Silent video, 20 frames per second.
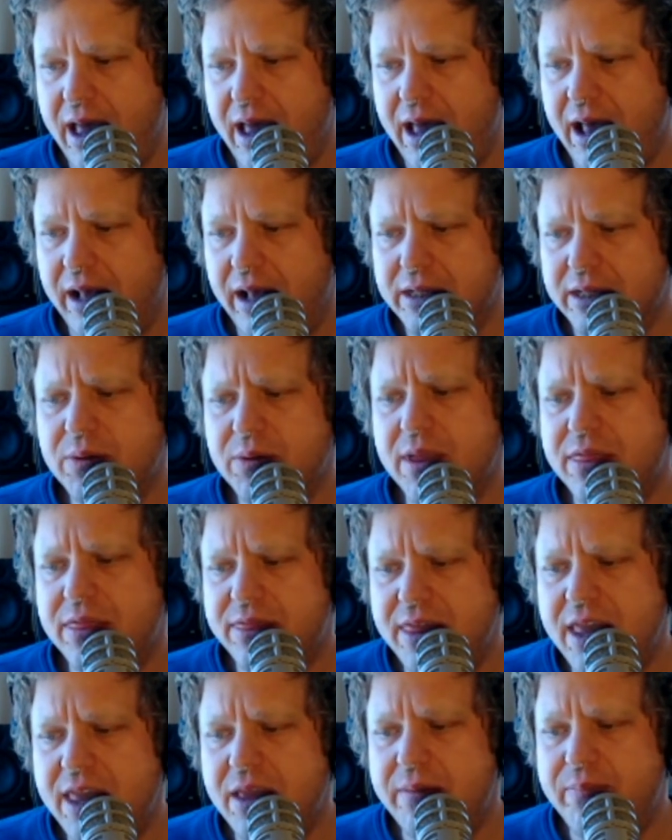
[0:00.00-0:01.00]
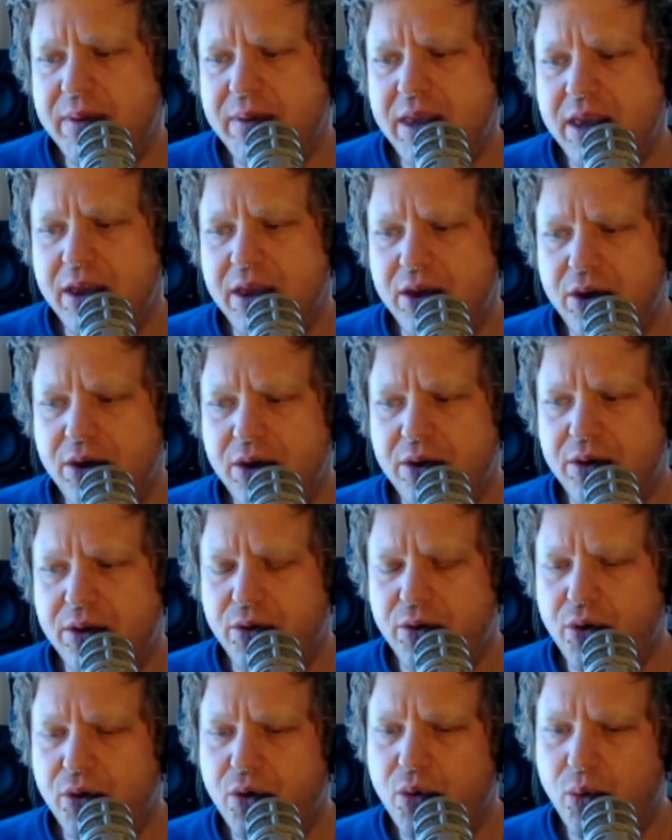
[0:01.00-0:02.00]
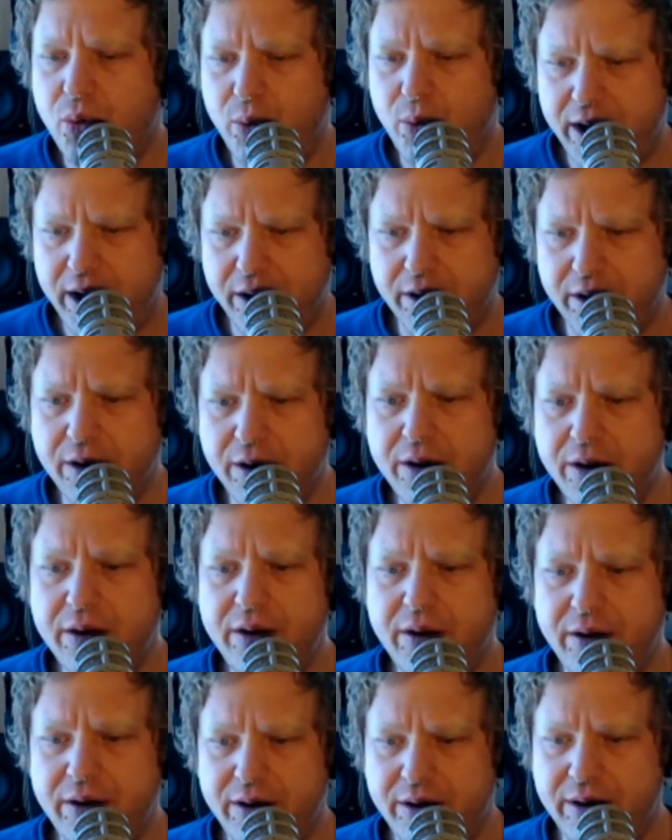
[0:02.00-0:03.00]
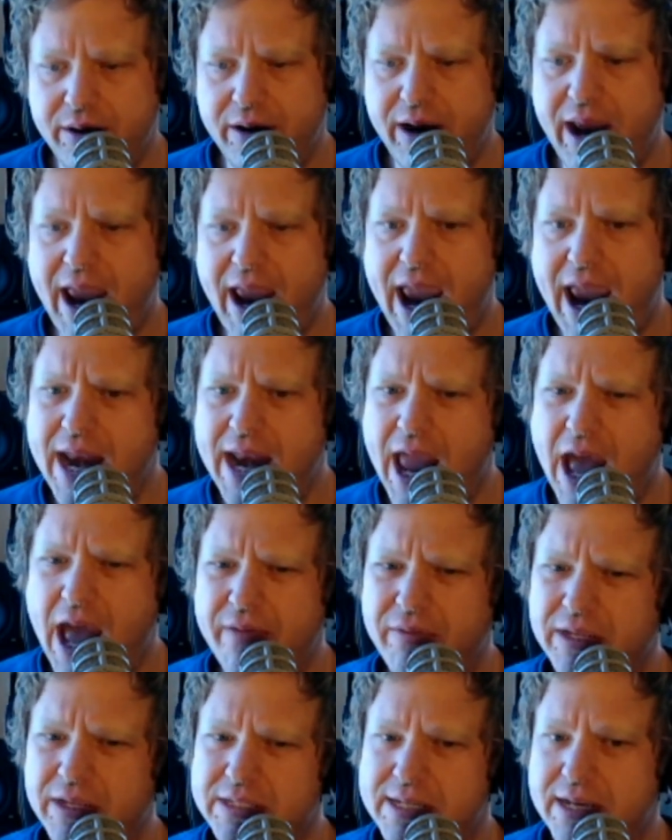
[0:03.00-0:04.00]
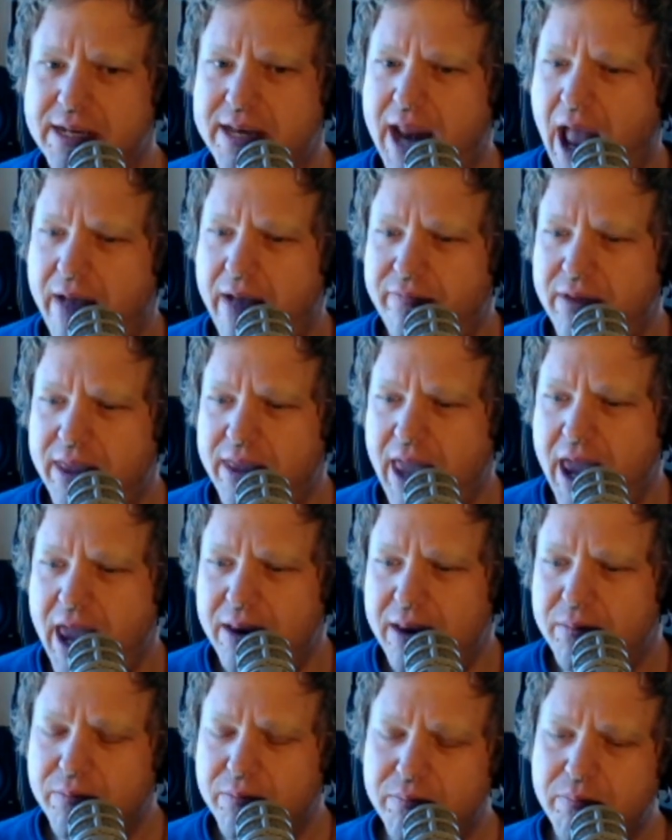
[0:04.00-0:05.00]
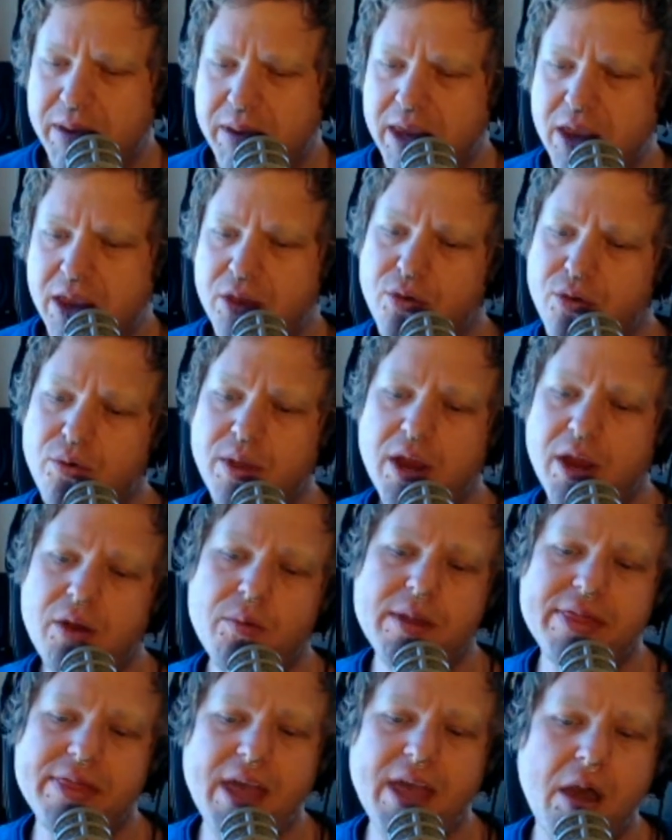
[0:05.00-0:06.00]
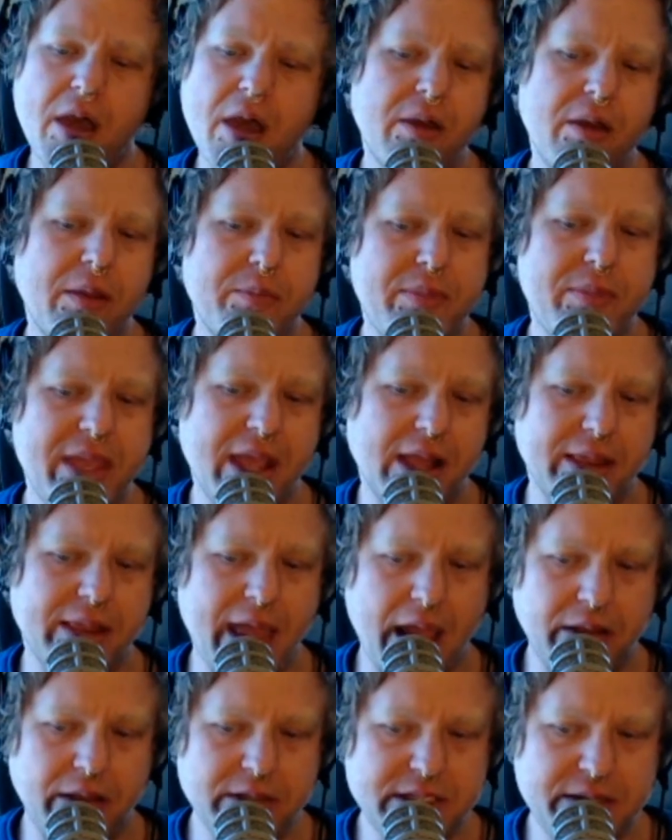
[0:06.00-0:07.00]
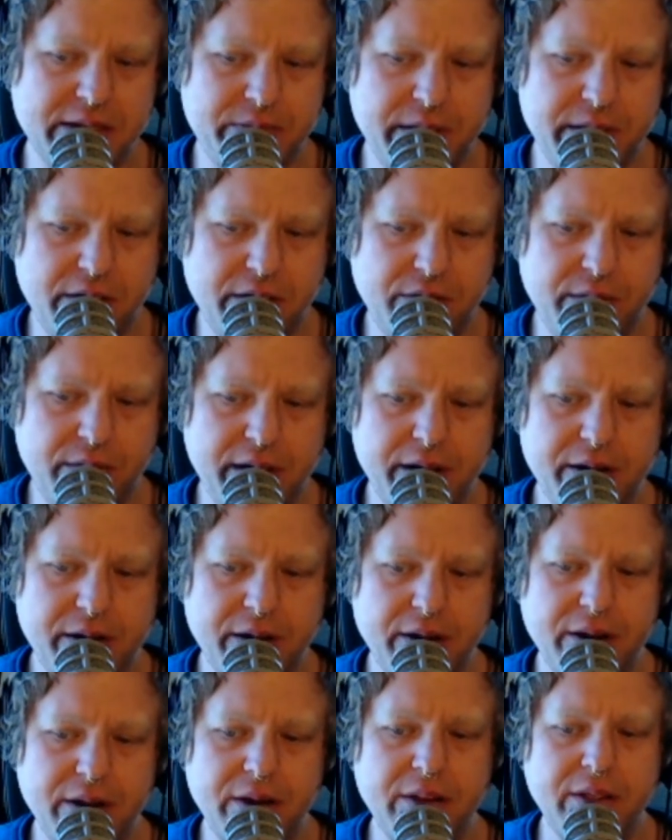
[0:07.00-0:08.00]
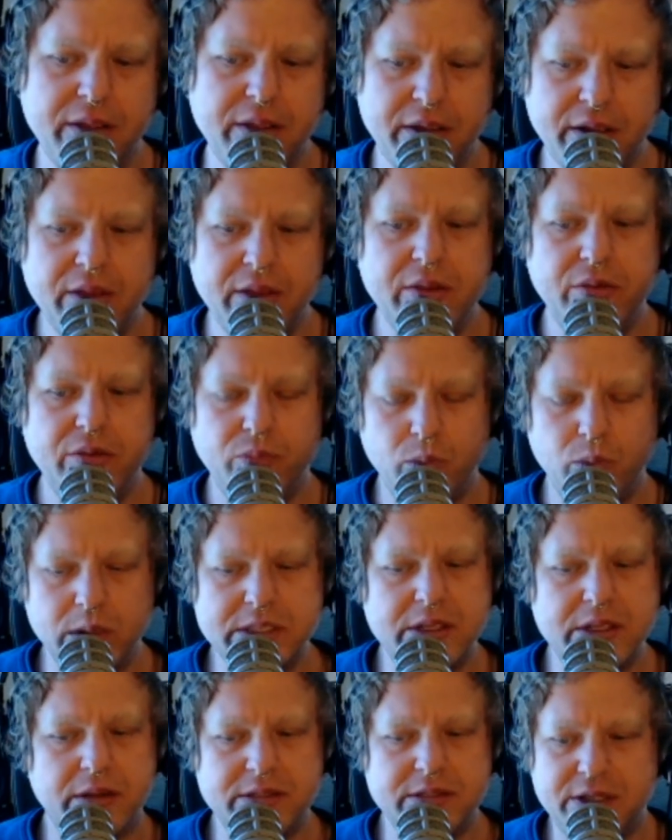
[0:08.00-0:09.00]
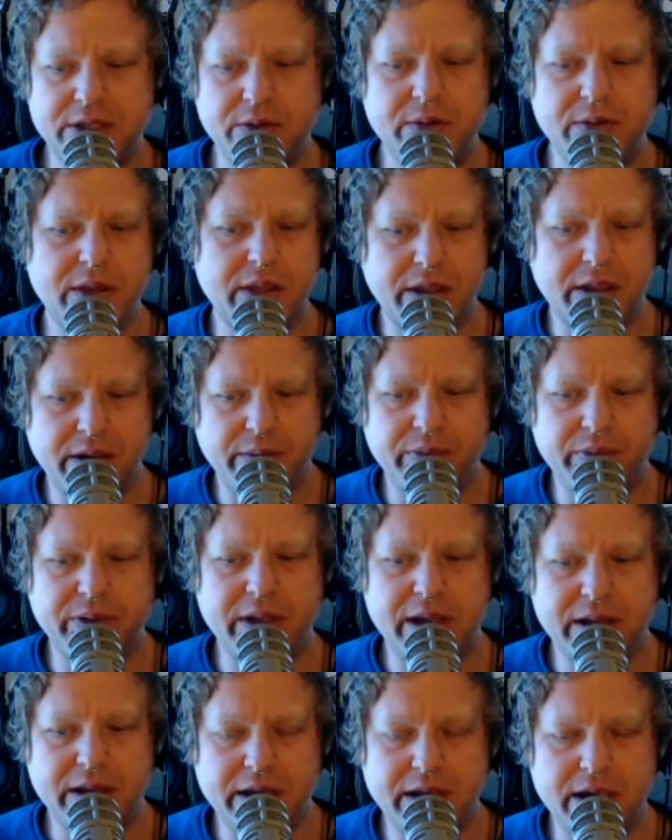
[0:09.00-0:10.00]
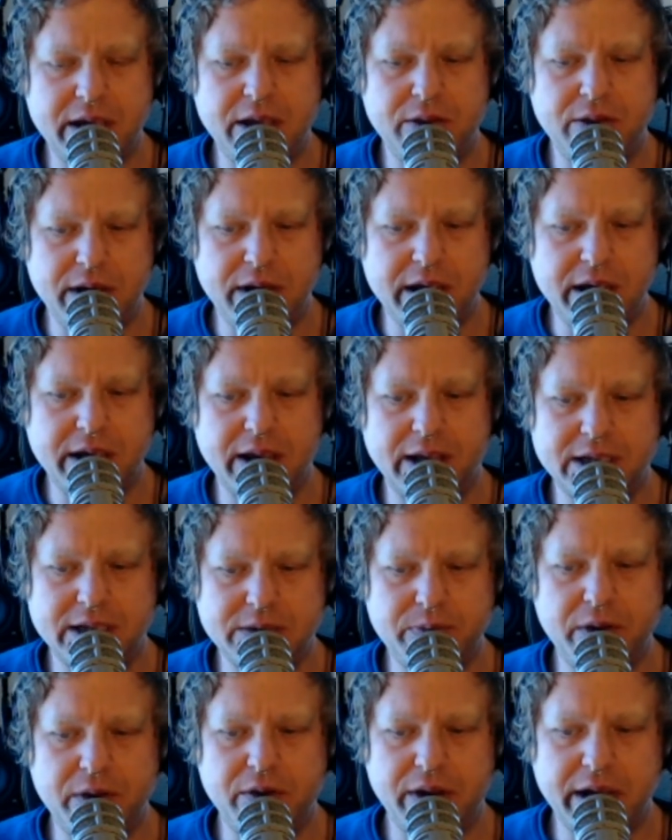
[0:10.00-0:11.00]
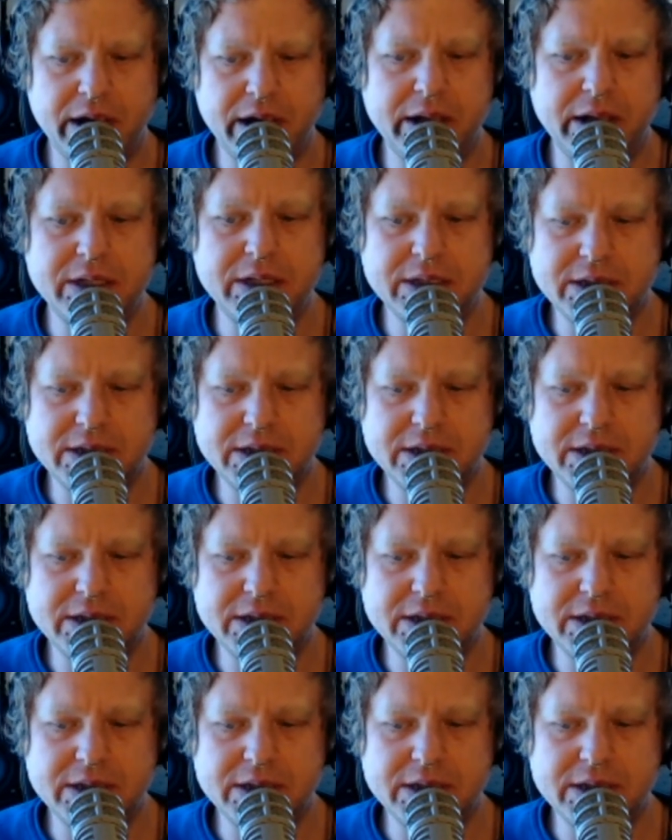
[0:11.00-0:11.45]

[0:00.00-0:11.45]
So I think being queer and having to navigate being queer without being allowed to be queer was also a completely unique experience.